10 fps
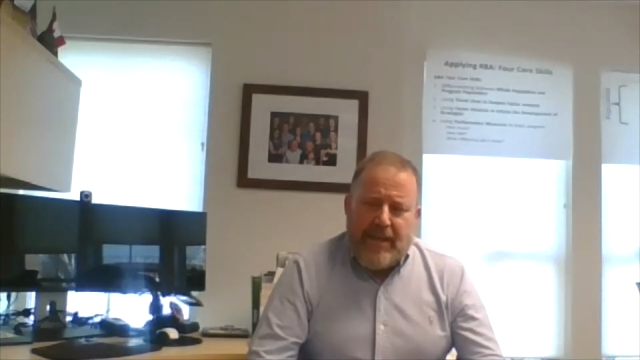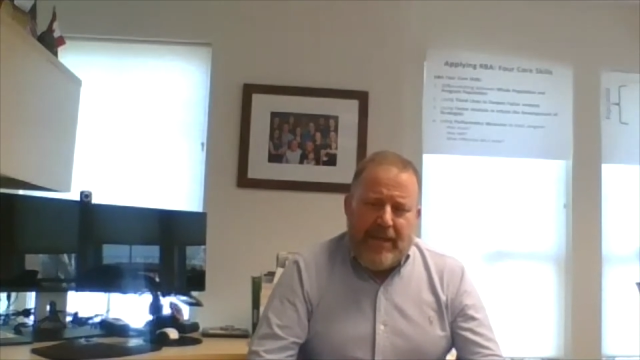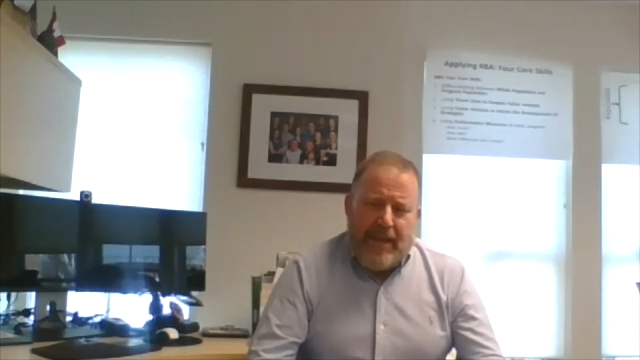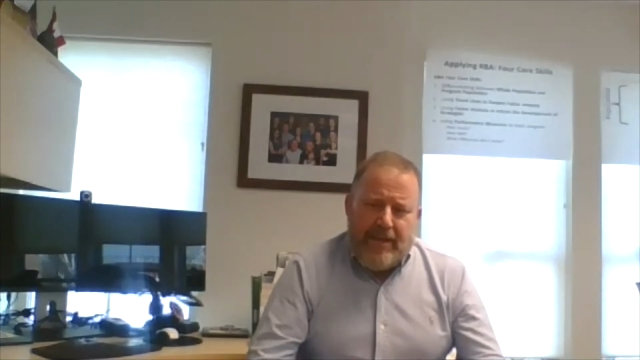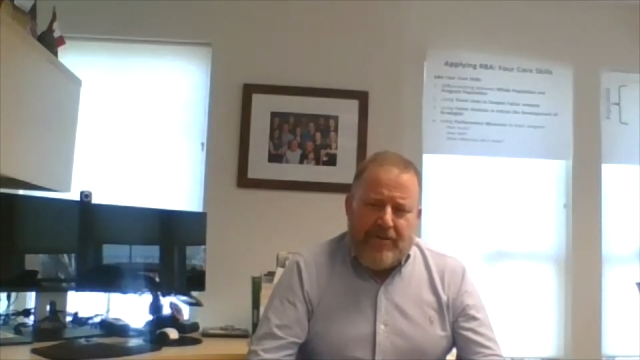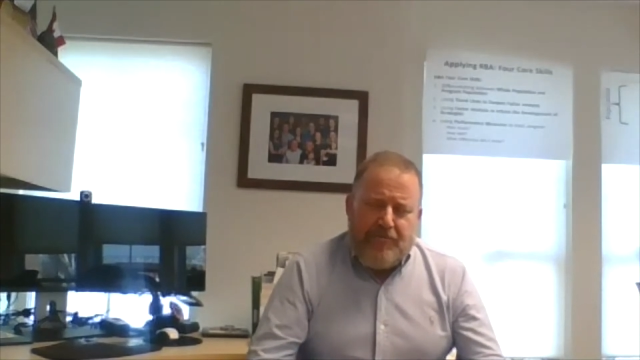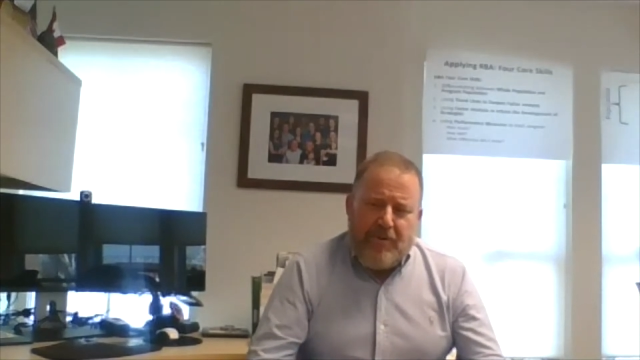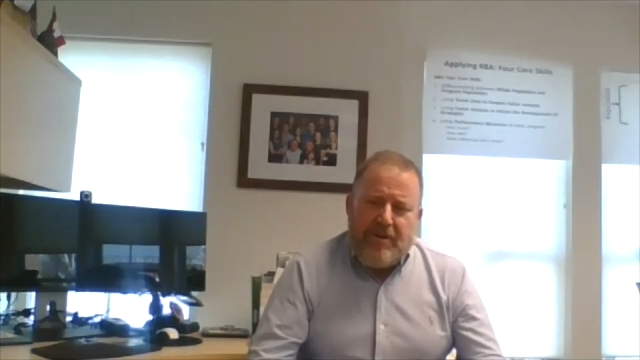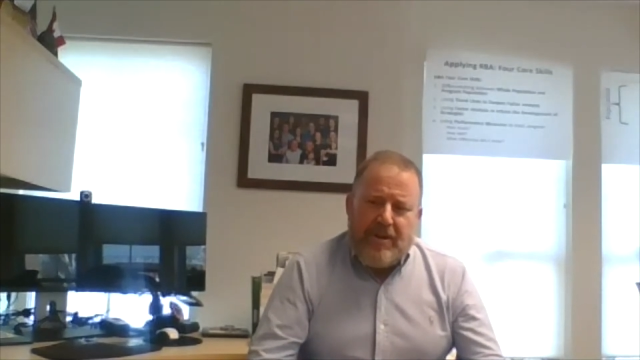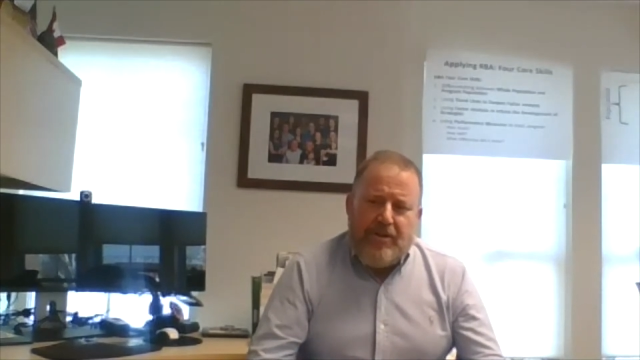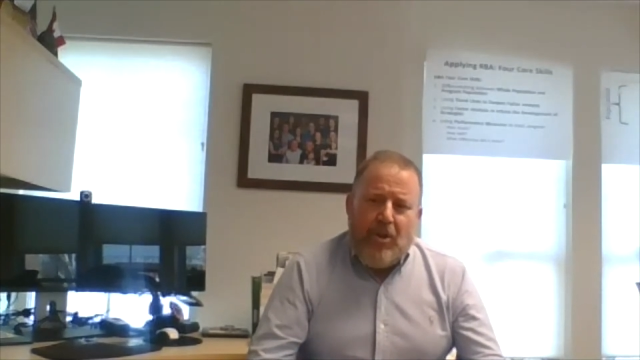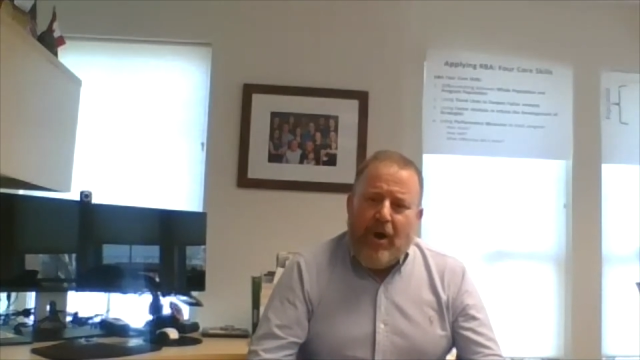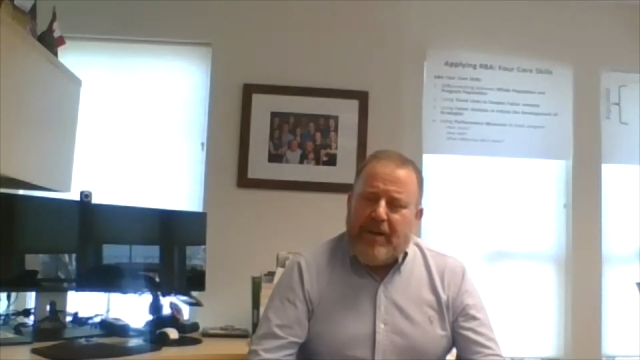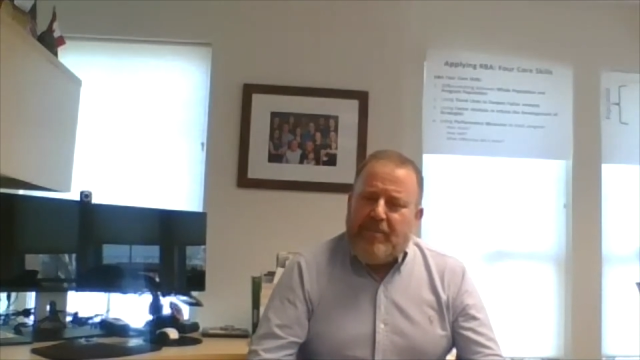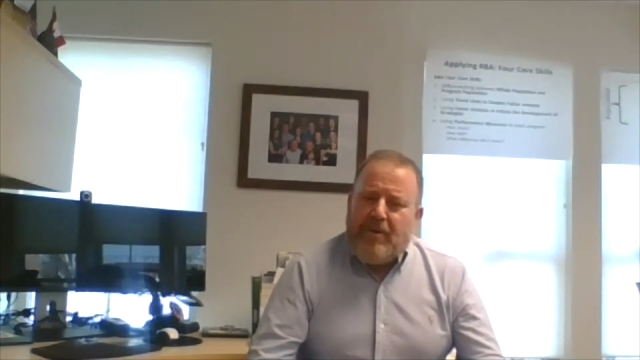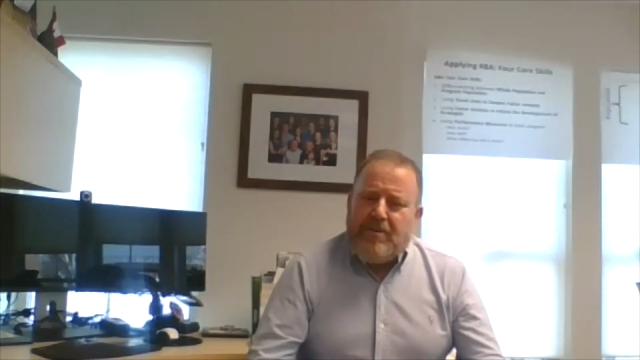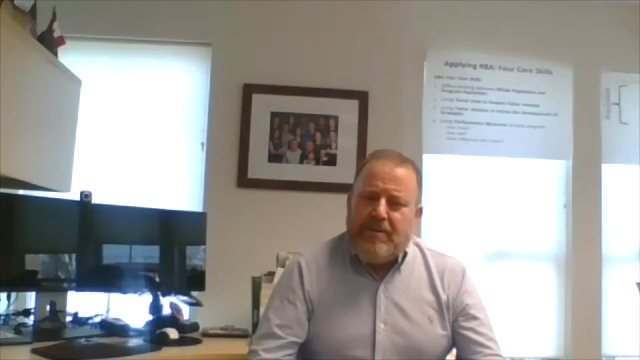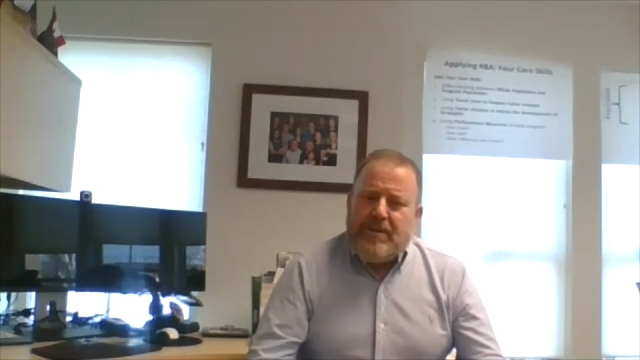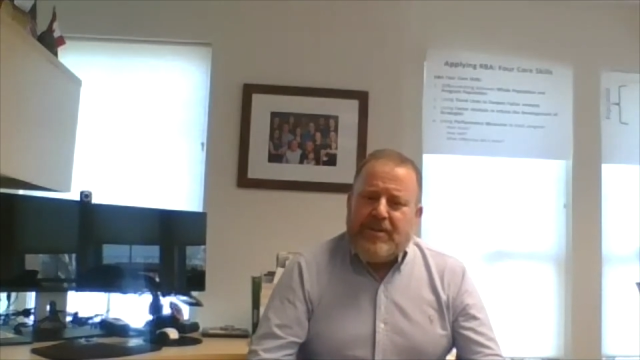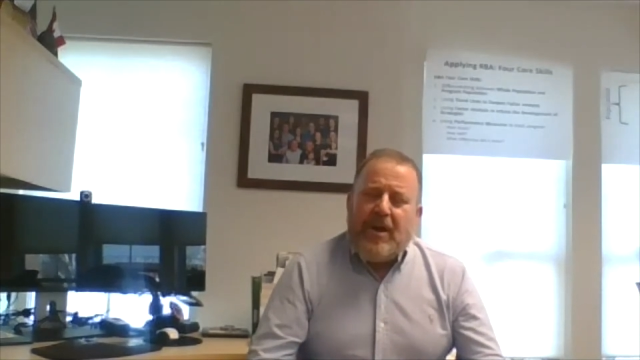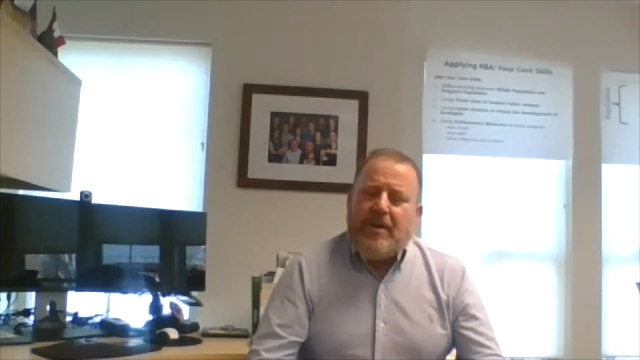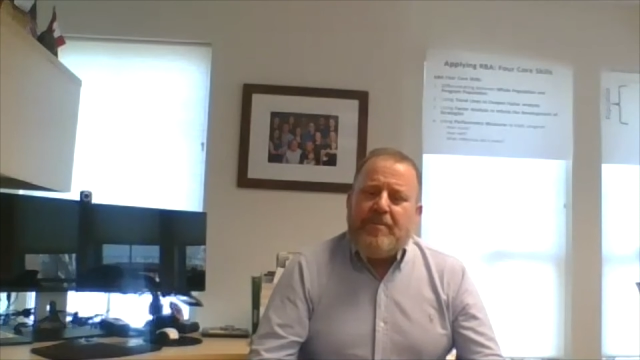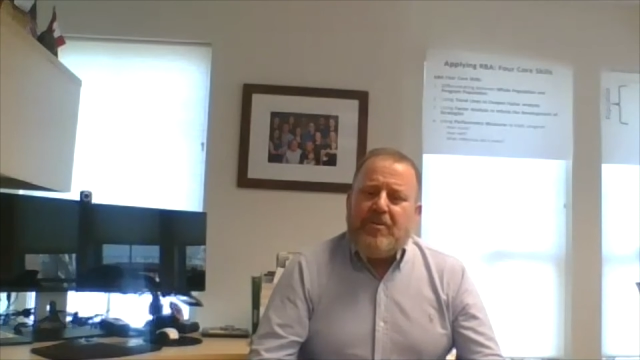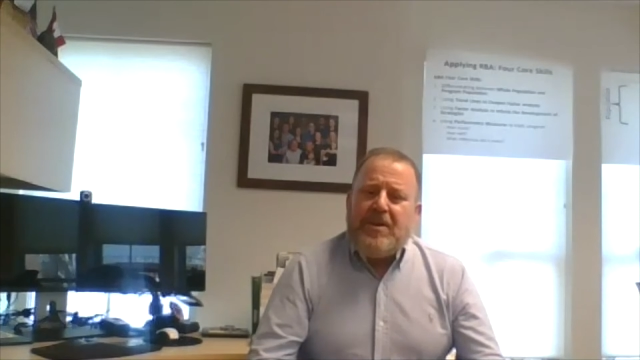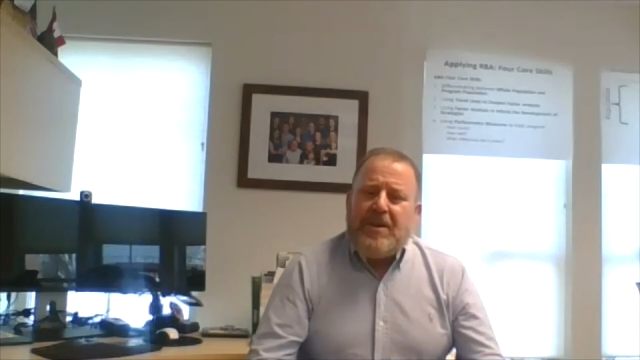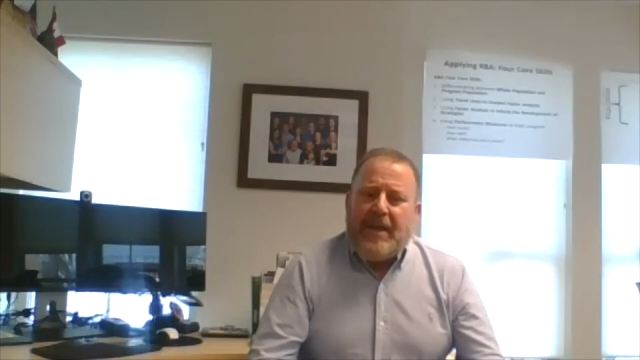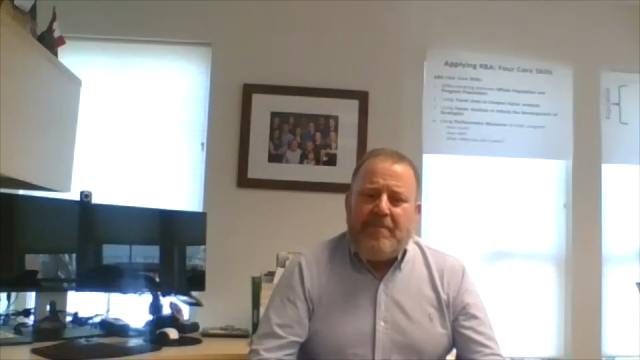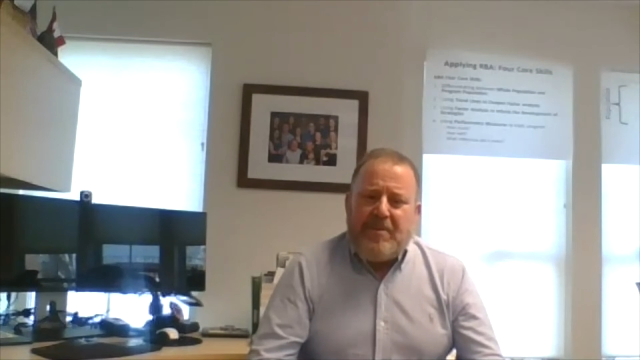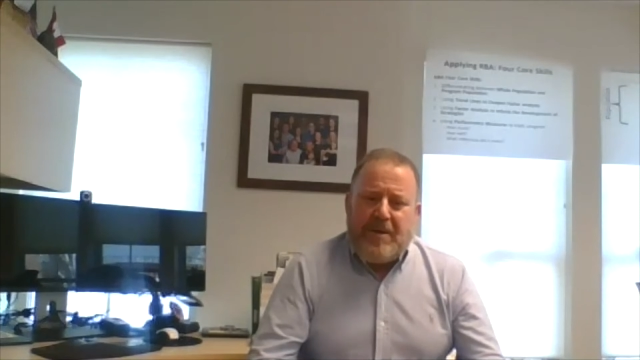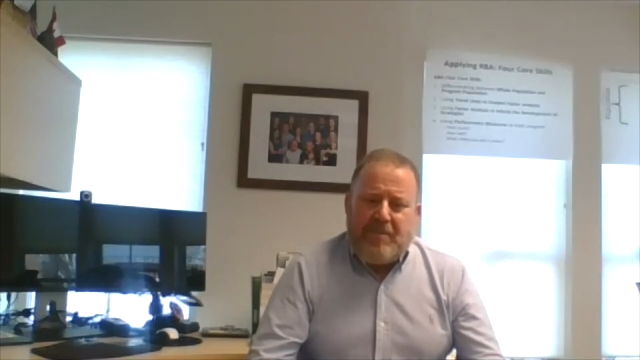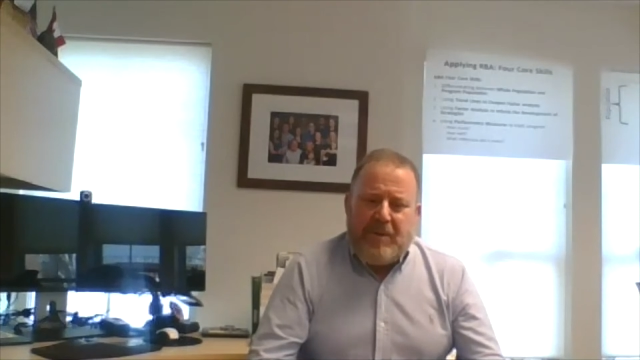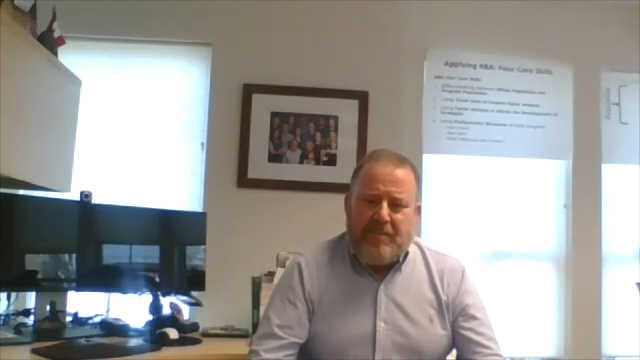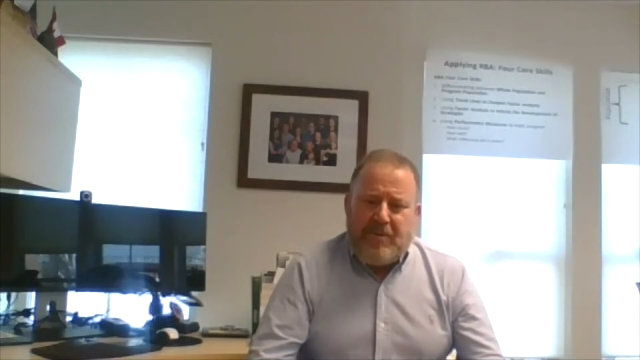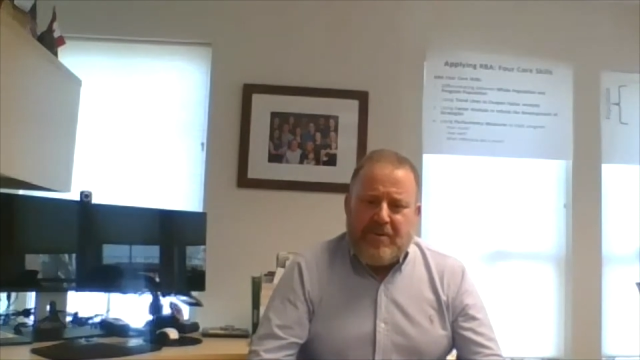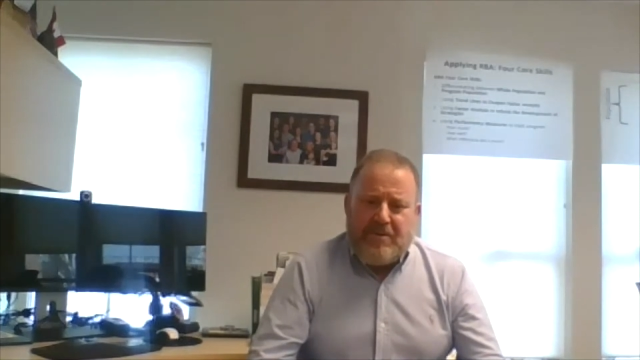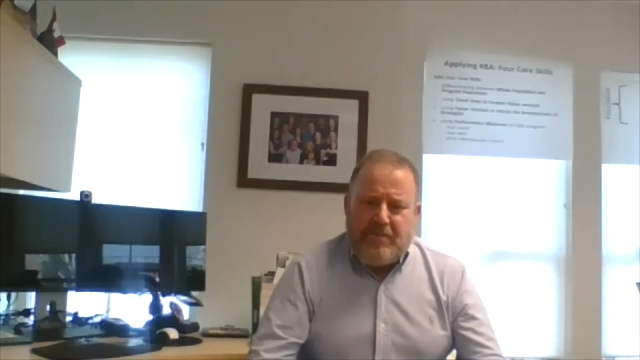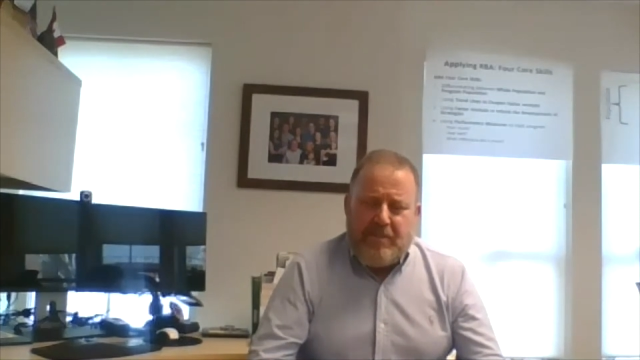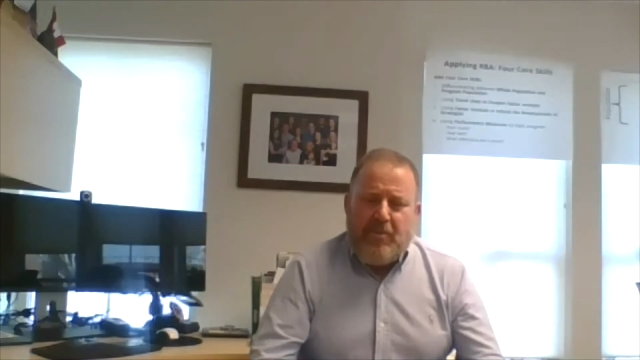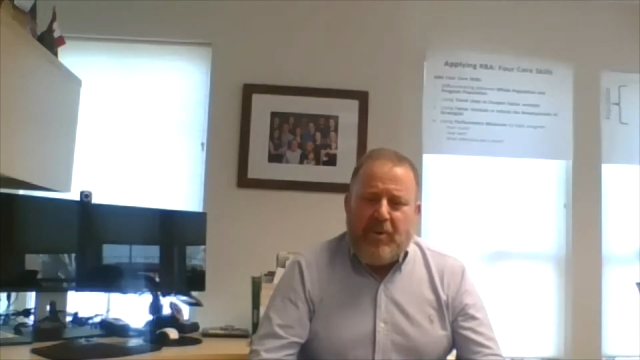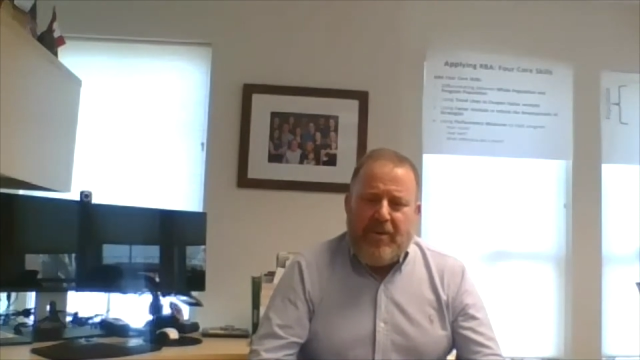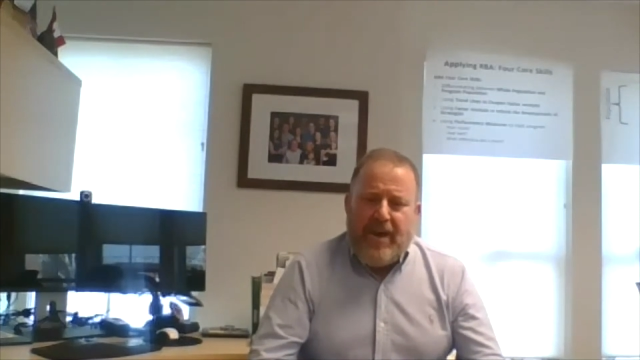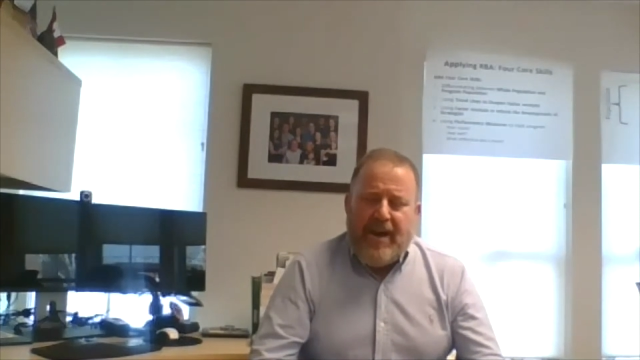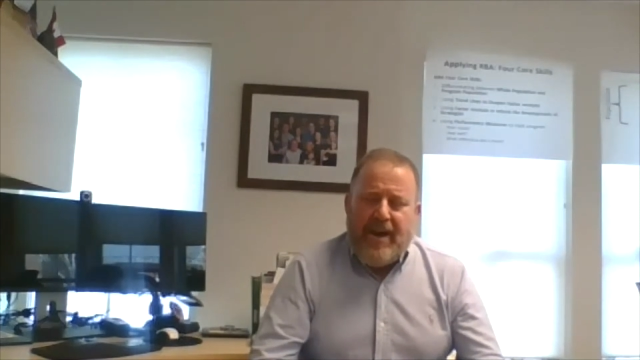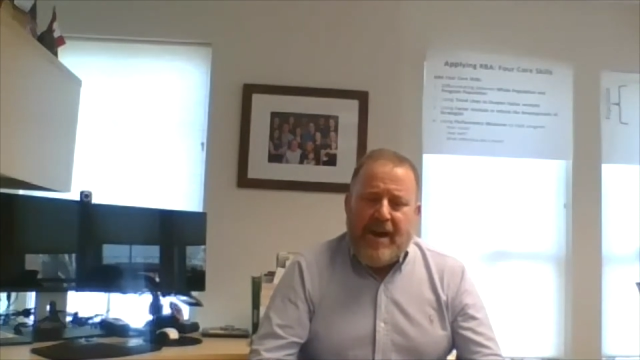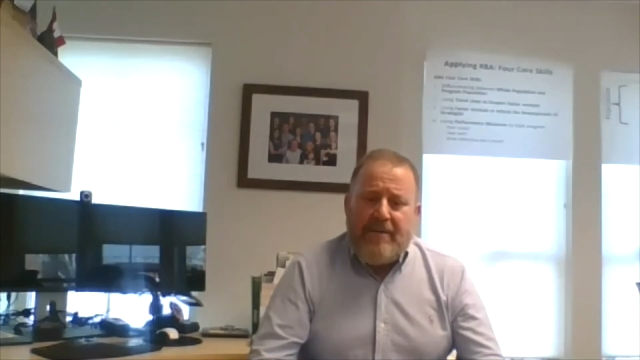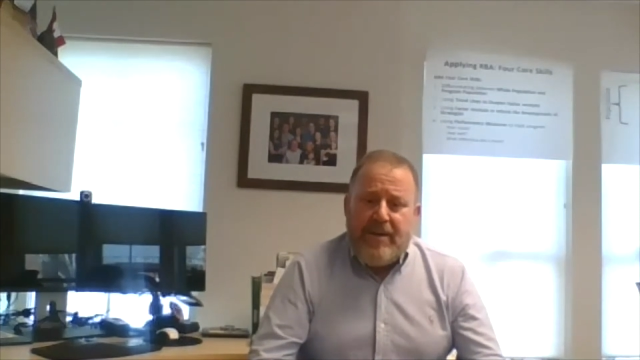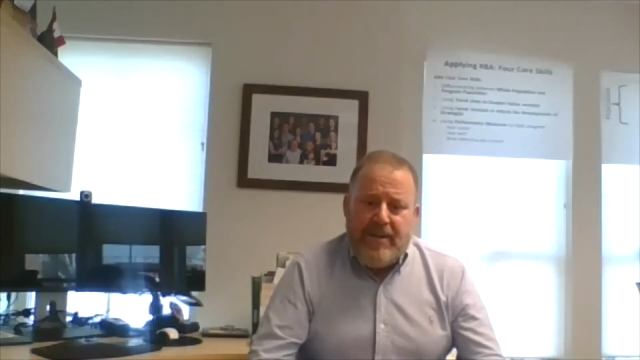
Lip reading: it's really not about, it's not about enabling people to be where they are.